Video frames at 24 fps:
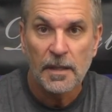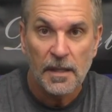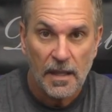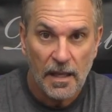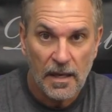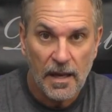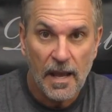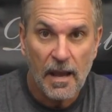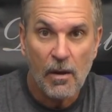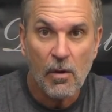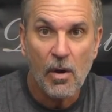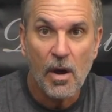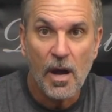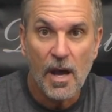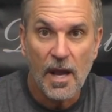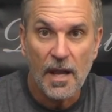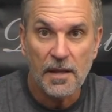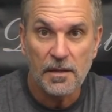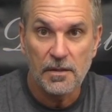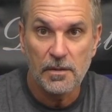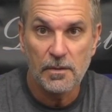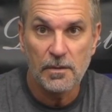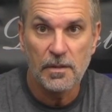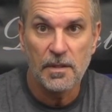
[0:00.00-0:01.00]
and how
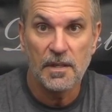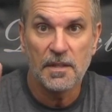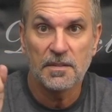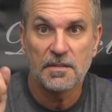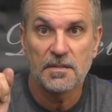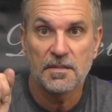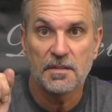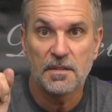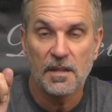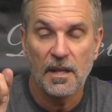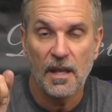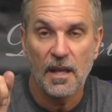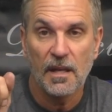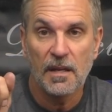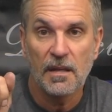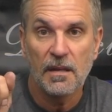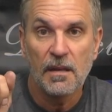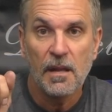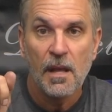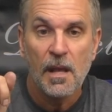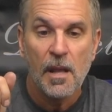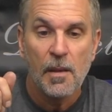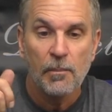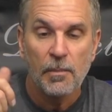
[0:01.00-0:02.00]
I do this,
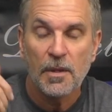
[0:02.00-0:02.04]
and